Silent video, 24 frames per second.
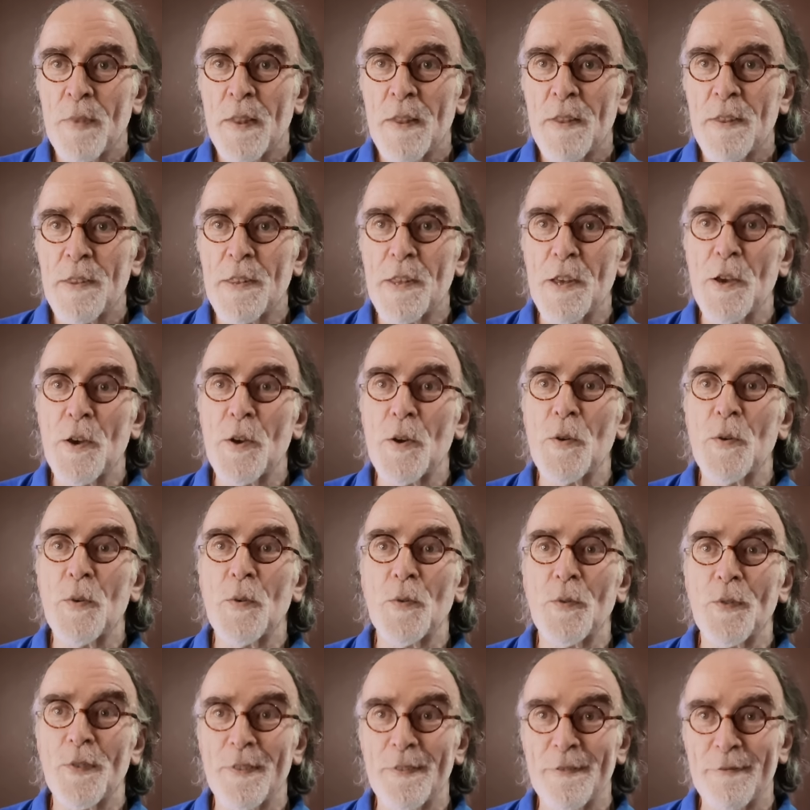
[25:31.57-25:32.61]

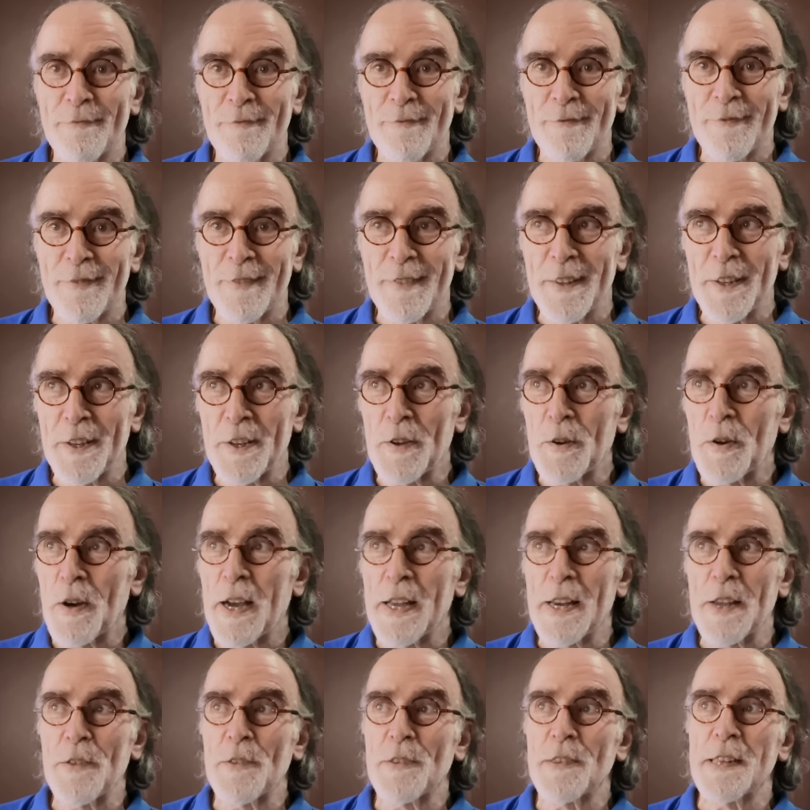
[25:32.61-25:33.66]
So, you know, I
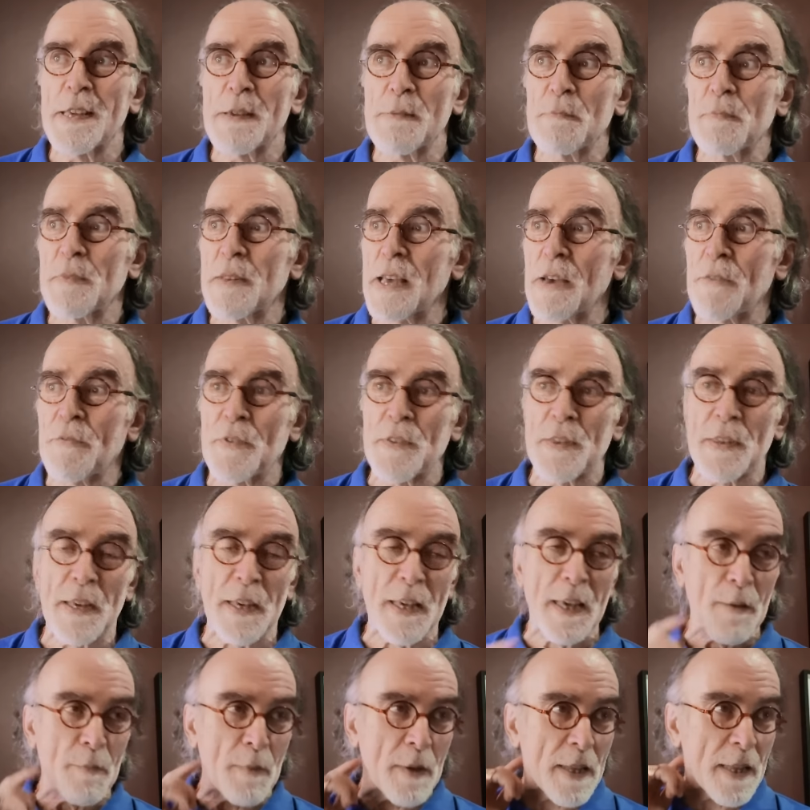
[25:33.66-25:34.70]
don't see deficit
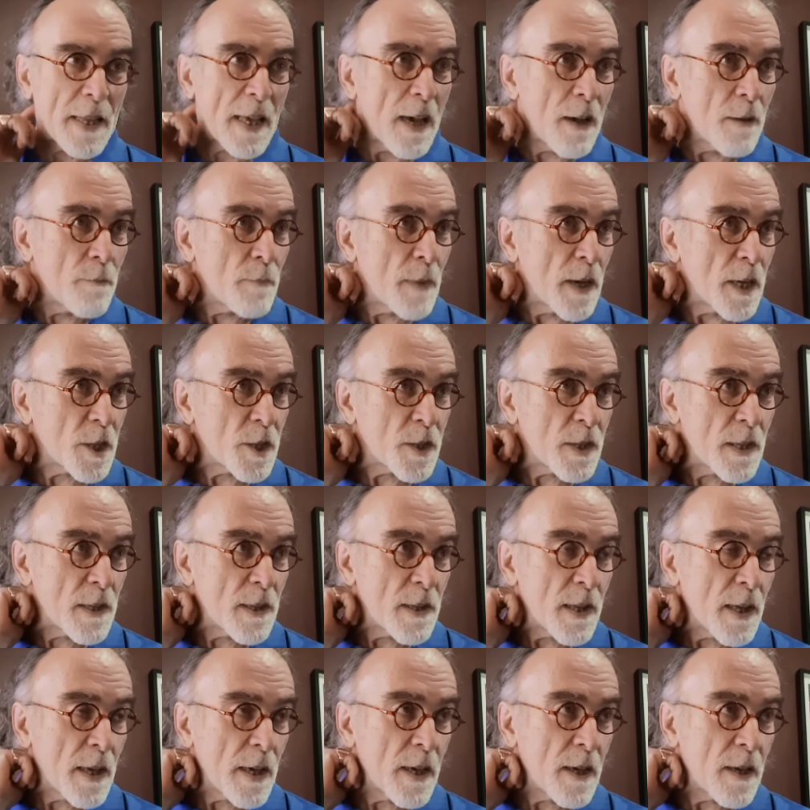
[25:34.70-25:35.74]
coming down much
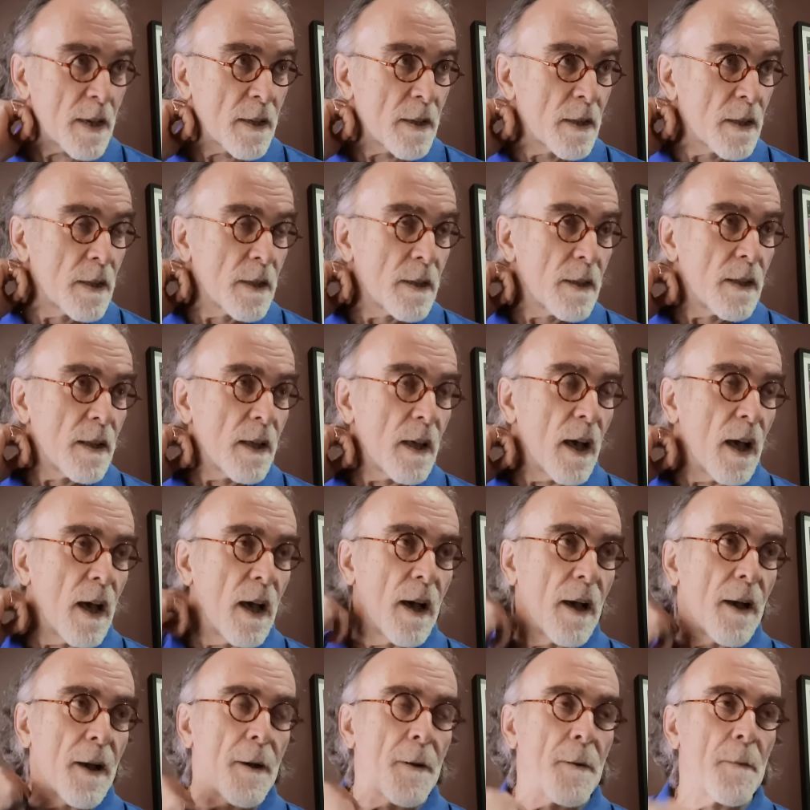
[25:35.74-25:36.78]
this year.
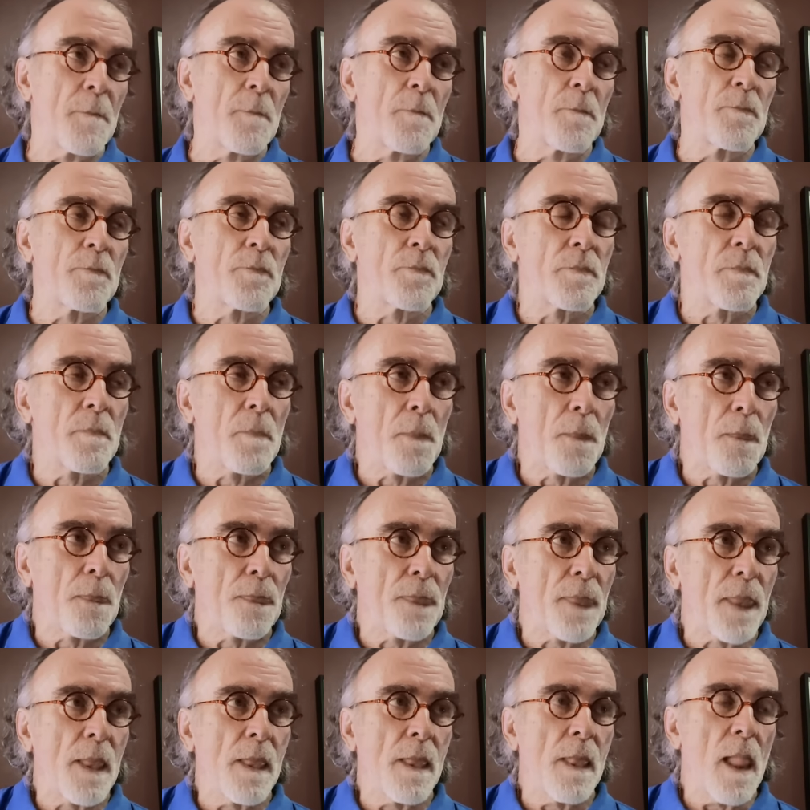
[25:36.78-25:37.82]
Um,
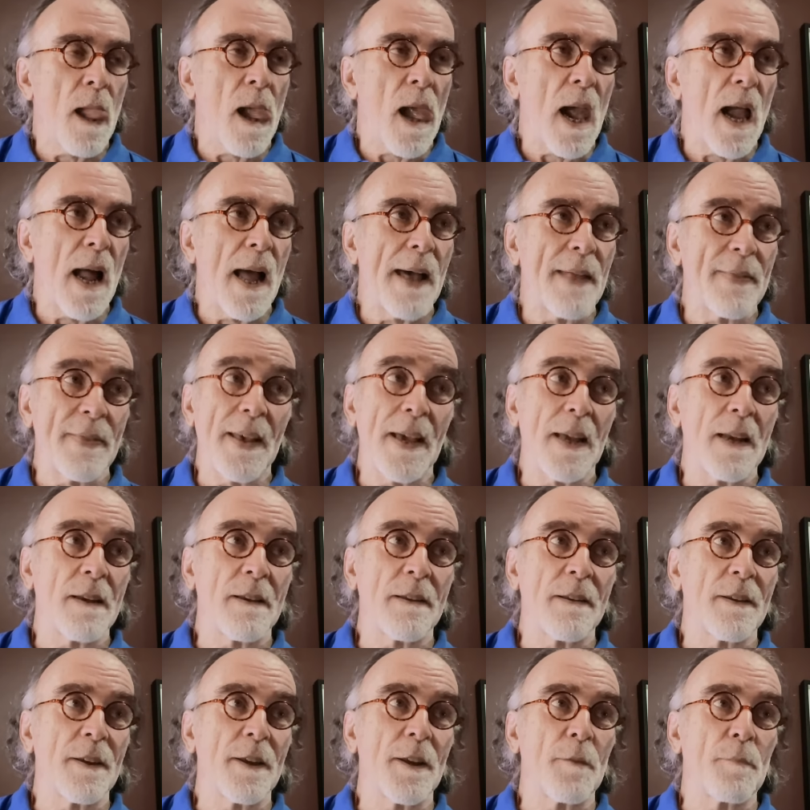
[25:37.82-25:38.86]
and
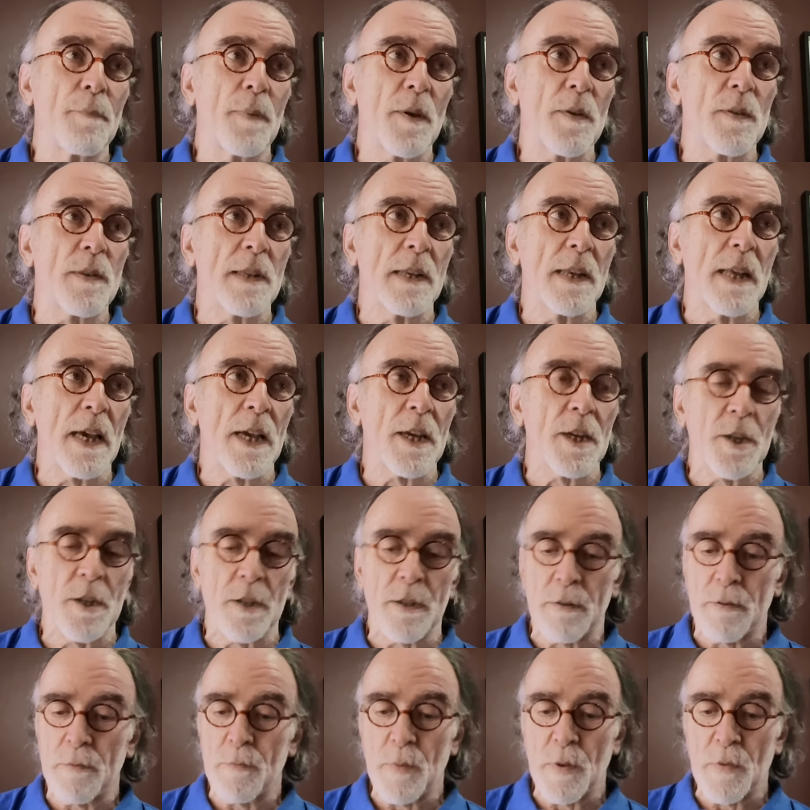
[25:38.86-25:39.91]
then, you know, post
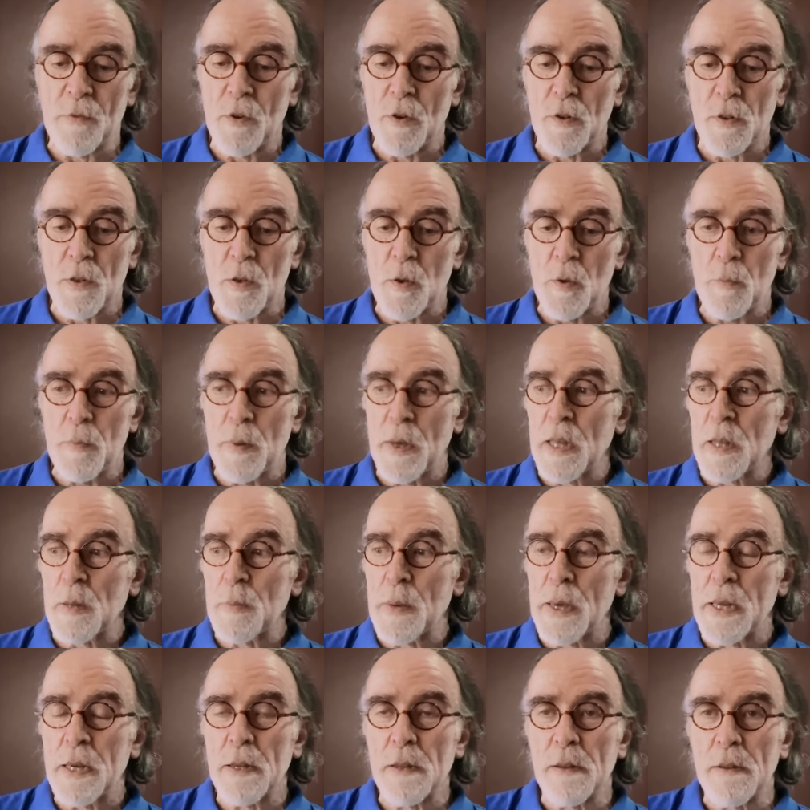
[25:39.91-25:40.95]
election, we've got two big
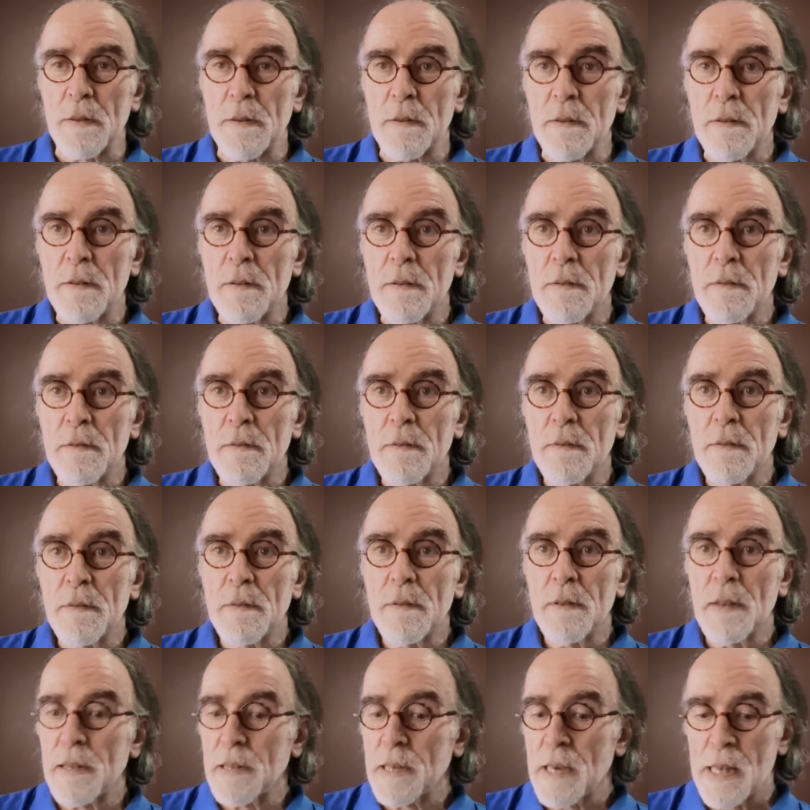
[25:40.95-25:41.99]
spenders.
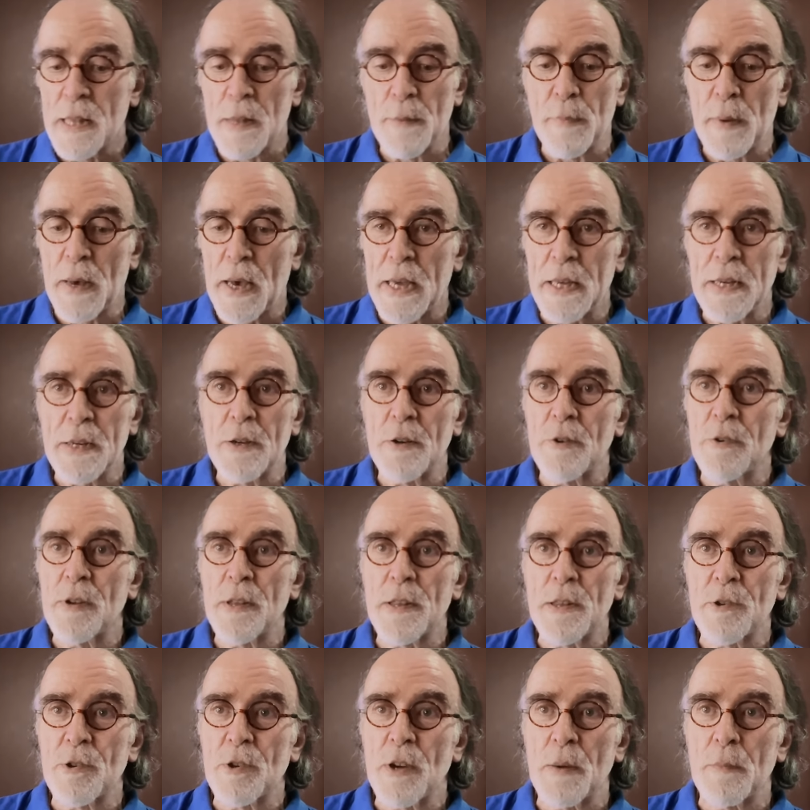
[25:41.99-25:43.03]
It's either Biden or
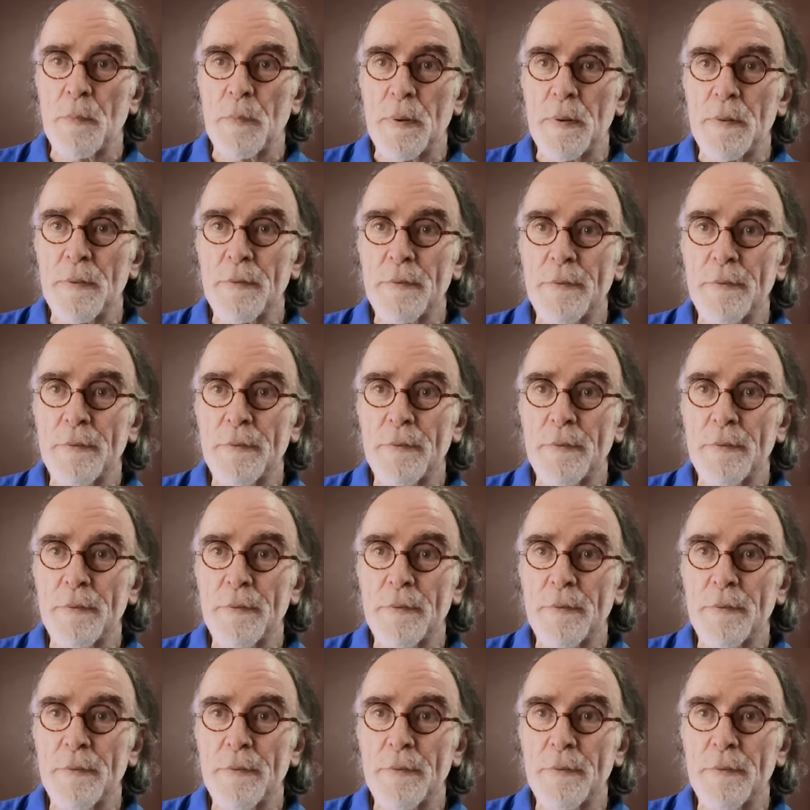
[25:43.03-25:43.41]
it's Trump.